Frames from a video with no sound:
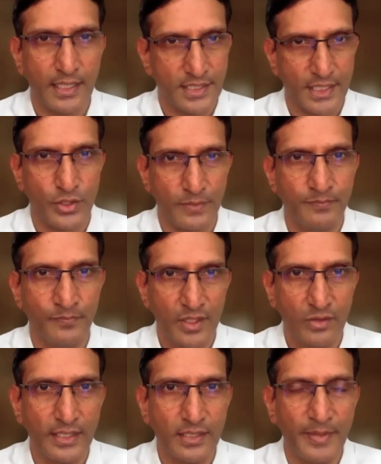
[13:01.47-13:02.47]
etc.
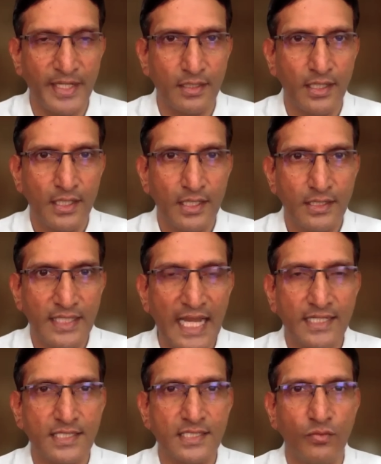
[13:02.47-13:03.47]
Right? I mean,
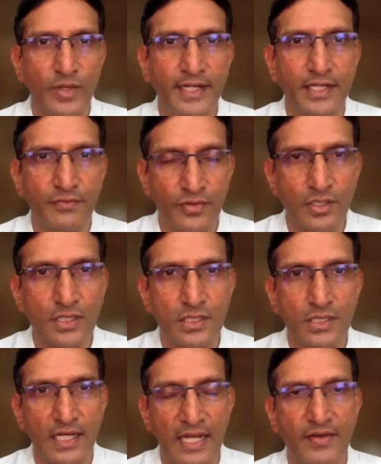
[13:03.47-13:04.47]
that is a very different
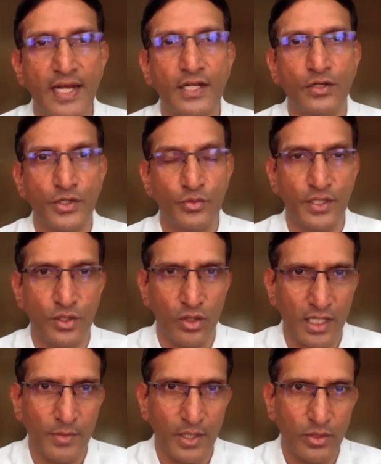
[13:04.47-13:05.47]
level at which we are
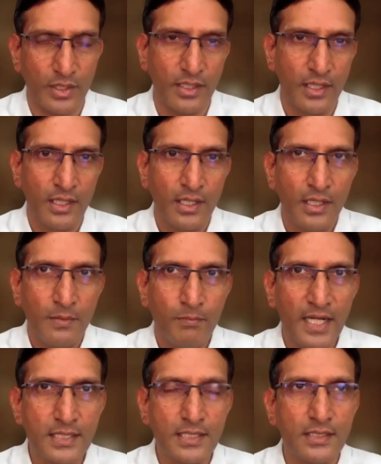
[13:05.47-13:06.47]
talking about it.
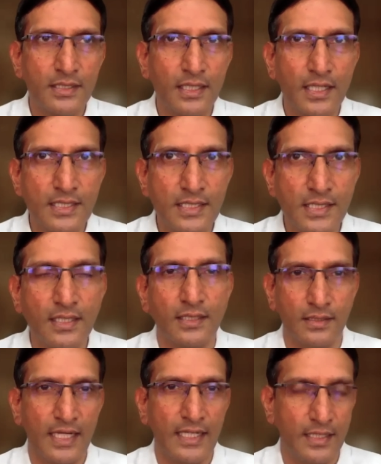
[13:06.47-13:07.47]
But the concern,
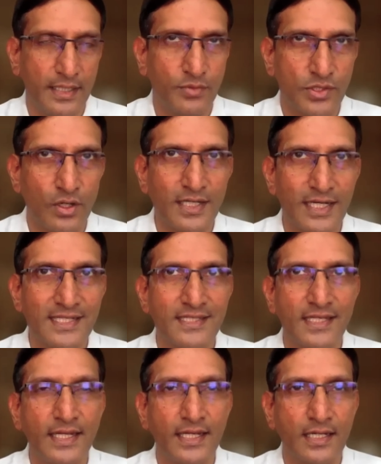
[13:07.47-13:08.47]
and it was not
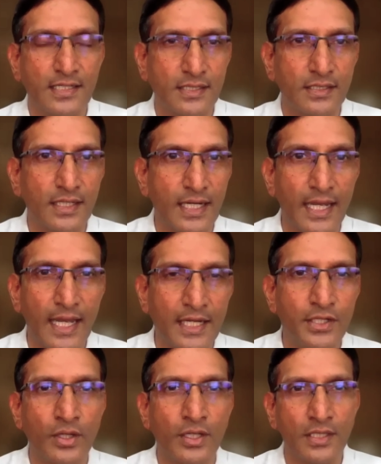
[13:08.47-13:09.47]
necessarily a concern that I had
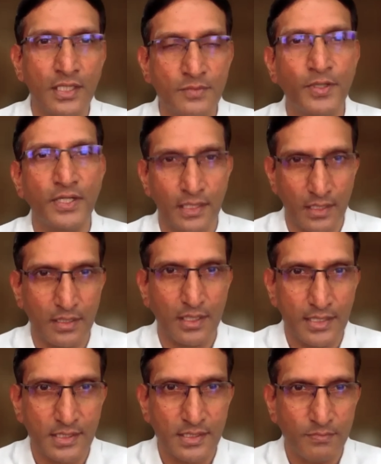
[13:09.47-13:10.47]
during this particular
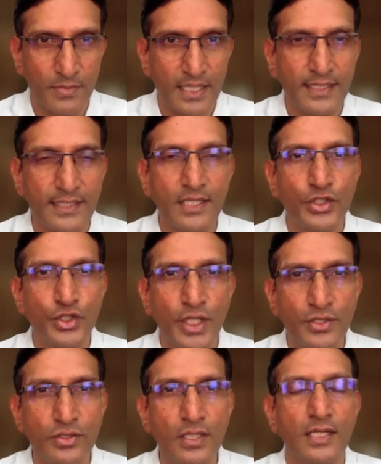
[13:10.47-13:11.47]
crisis, but I think the
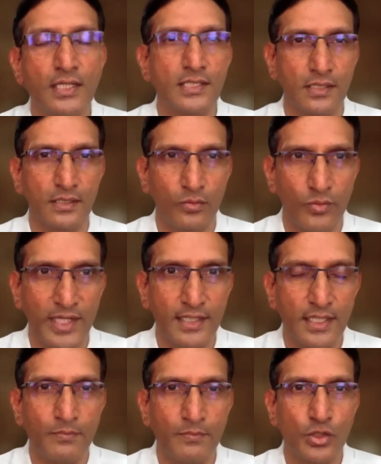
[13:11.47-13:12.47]
general concern when it
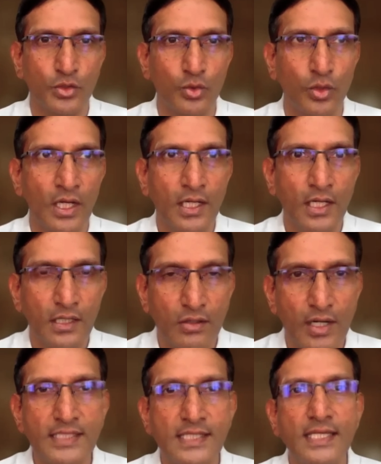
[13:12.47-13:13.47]
comes to
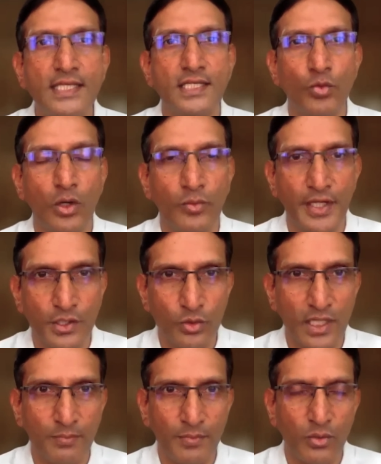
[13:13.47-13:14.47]
crises involving
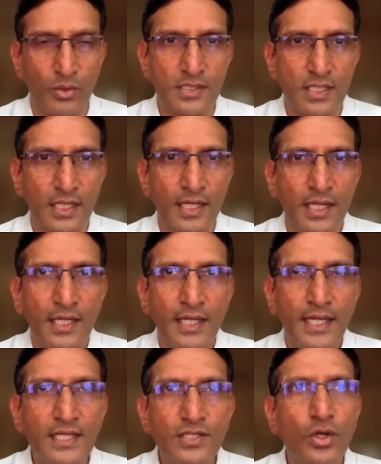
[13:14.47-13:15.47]
nuclear powers
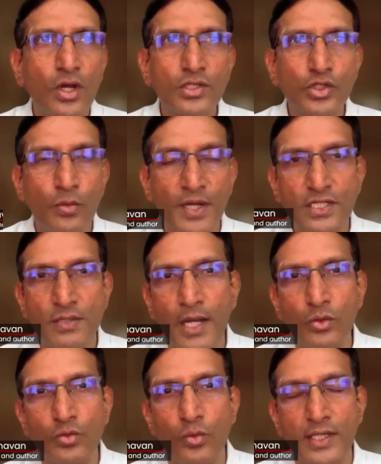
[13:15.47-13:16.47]
is not so much
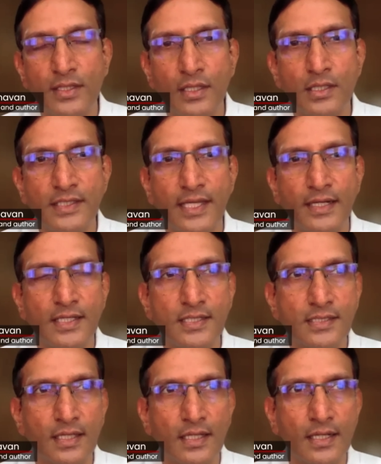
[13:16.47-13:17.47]
about whether there
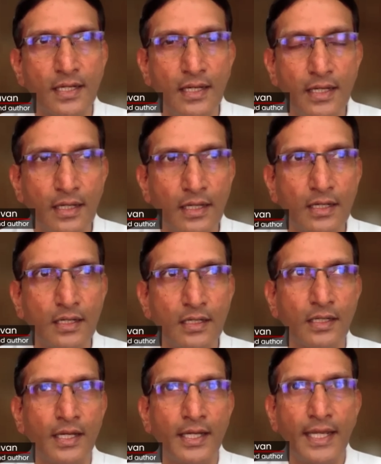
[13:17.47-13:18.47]
is clear
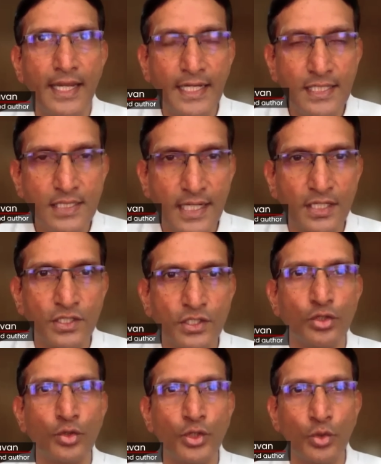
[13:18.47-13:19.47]
intent
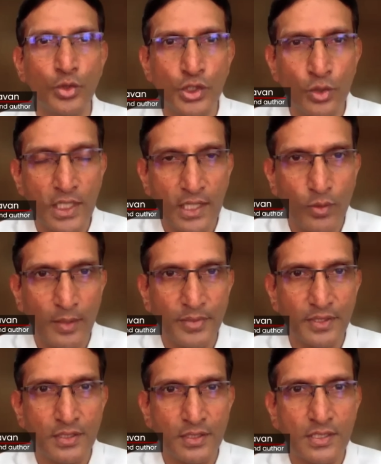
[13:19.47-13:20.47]
to use nuclear
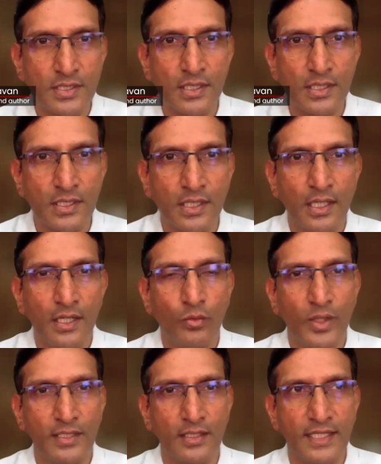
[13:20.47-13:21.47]
weapons,
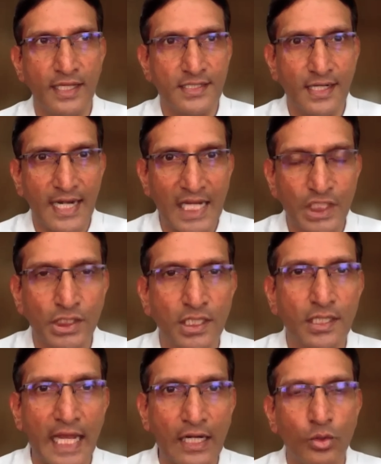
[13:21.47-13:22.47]
whether there is a rational
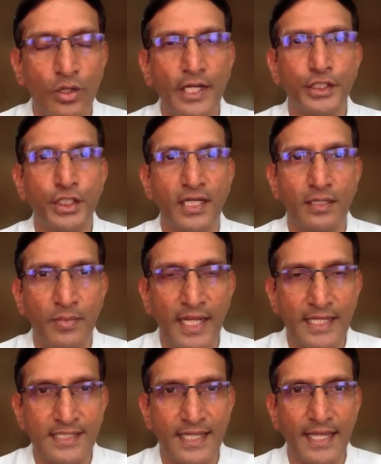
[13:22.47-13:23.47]
calculation at play
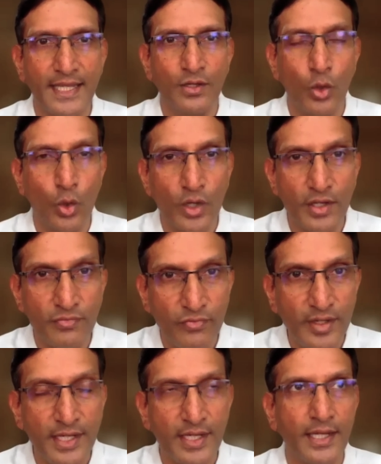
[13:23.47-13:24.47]
saying, oh, if
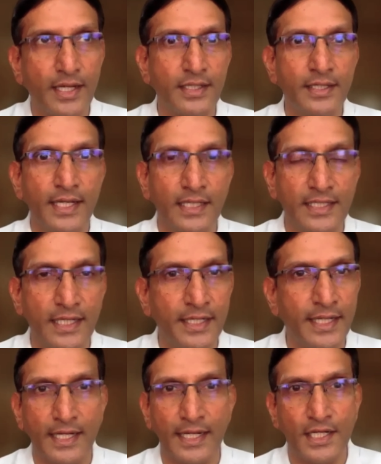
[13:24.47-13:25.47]
we hit India, then
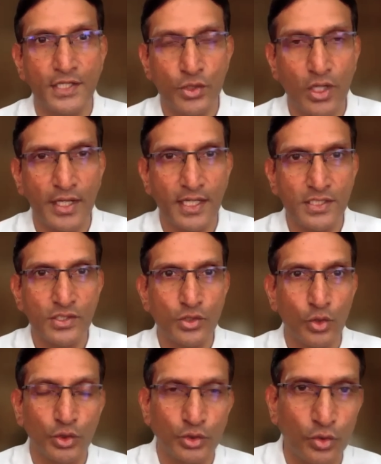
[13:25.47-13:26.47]
India can destroy us, so
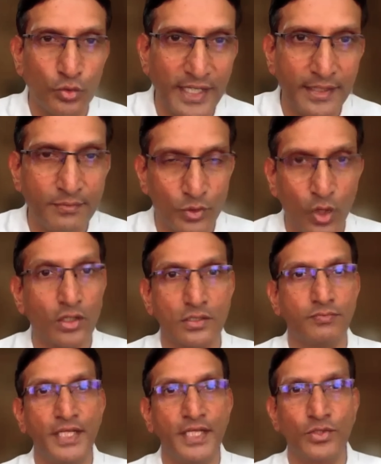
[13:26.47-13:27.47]
should we not
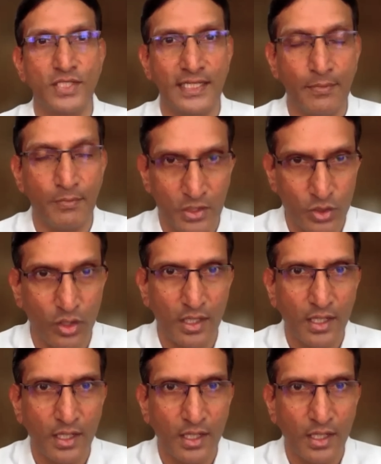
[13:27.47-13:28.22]
be using them at all?